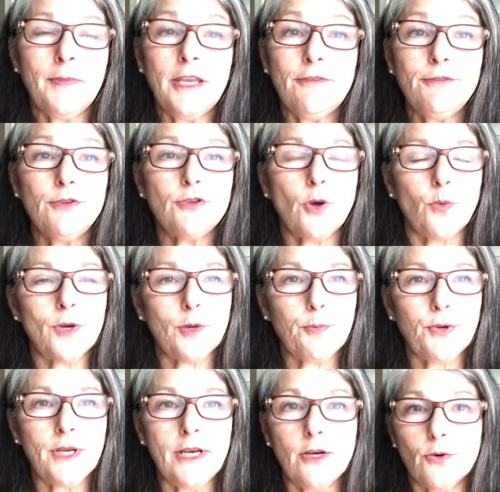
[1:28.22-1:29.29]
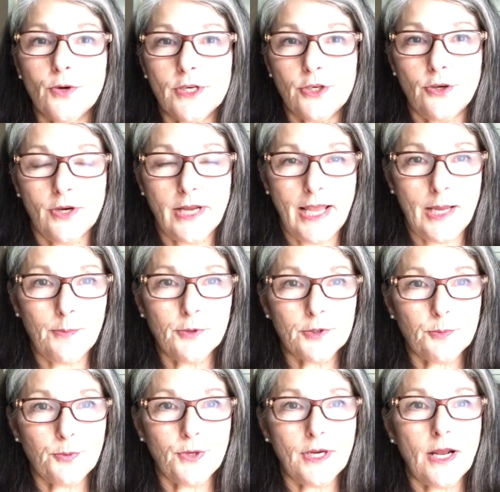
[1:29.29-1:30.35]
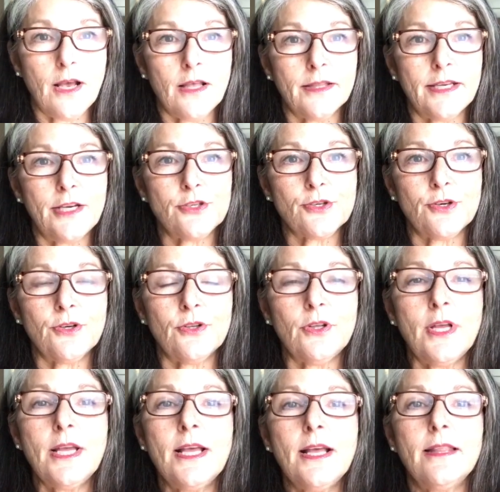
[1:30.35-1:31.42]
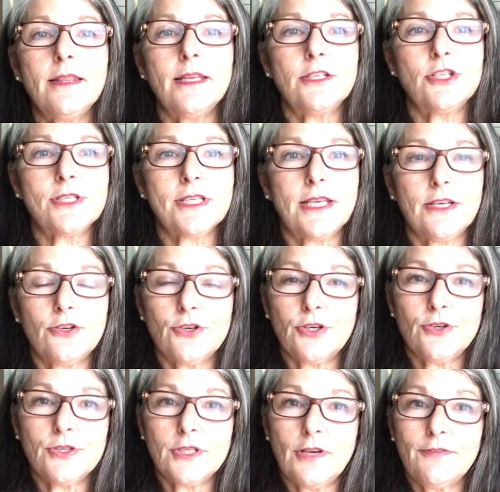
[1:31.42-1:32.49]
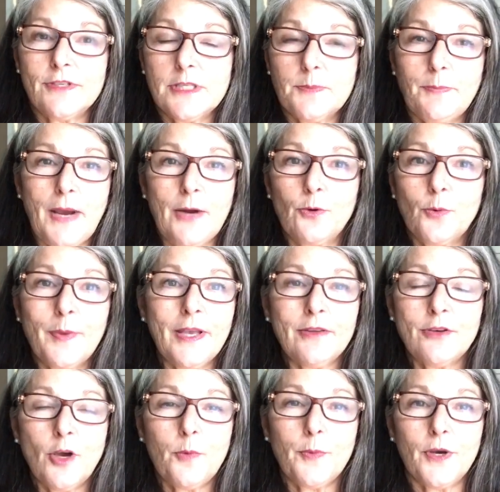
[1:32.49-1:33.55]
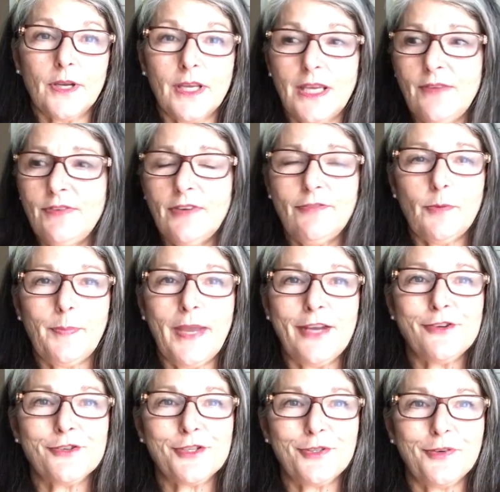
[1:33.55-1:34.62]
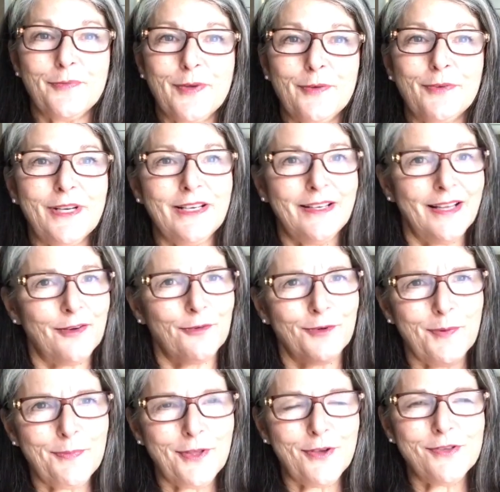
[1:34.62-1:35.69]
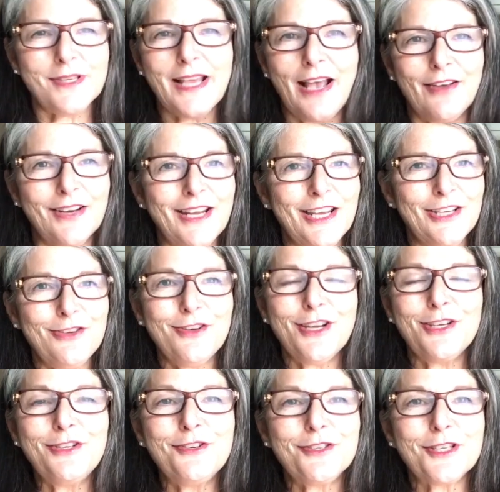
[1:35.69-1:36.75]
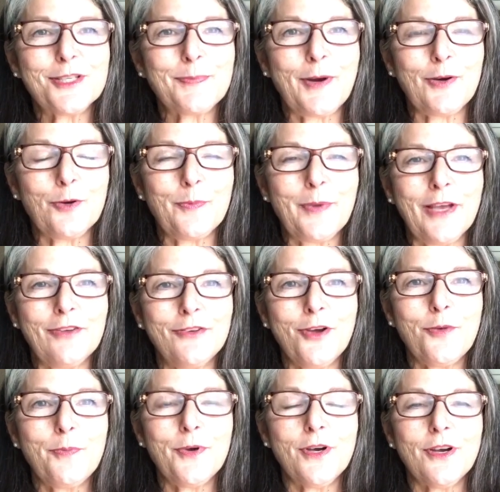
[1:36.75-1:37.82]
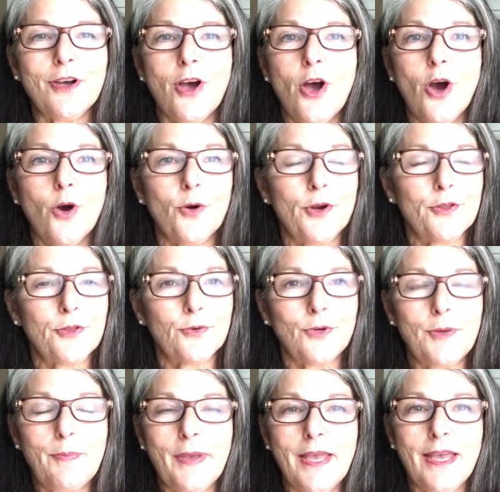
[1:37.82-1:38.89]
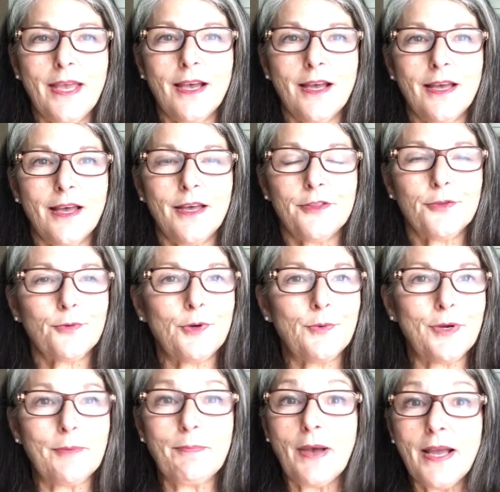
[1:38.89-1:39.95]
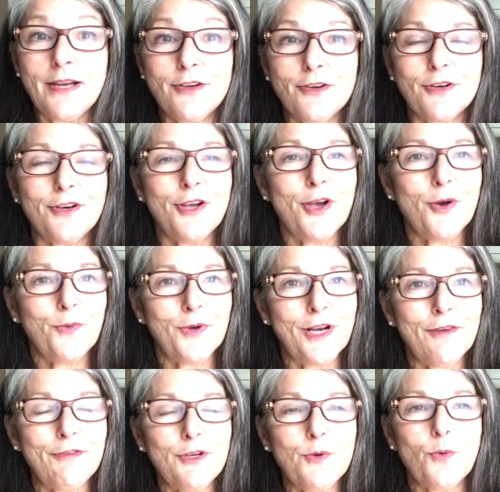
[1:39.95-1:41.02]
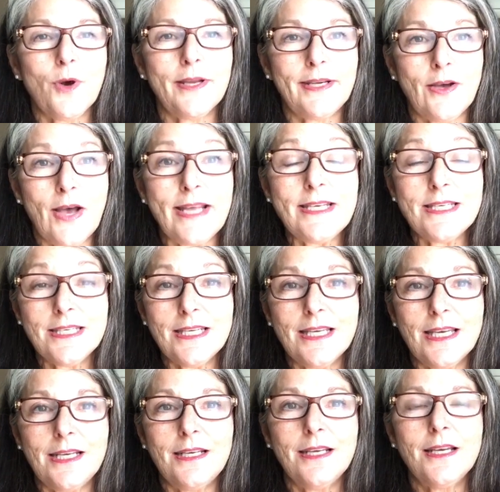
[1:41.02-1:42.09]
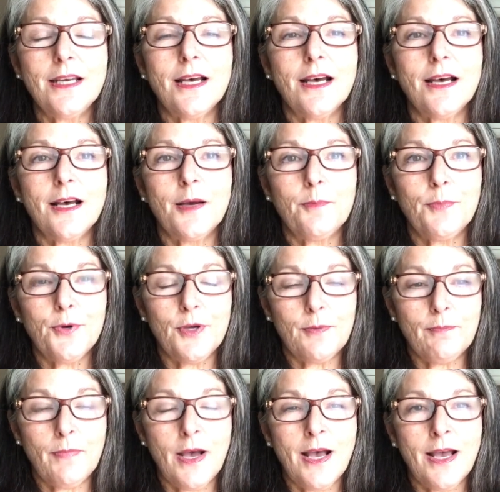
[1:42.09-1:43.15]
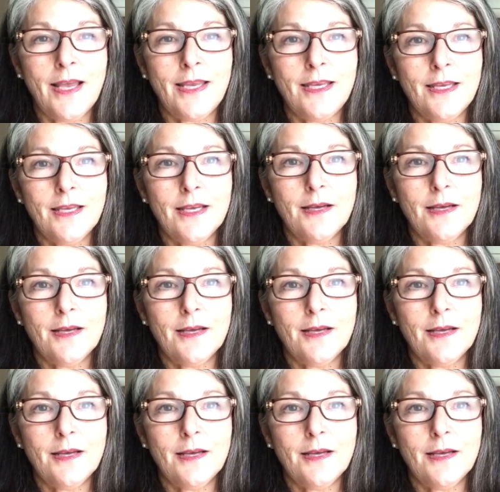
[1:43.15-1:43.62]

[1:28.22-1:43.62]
If you don't want to print it or you're unable to print a holiday journal, then just get yourself a spiral bound notebook. Even if a page or 2 have been written in, rip those out. You can use a spiral bound notebook or a 3-ring binder, whatever you want. Now I did put my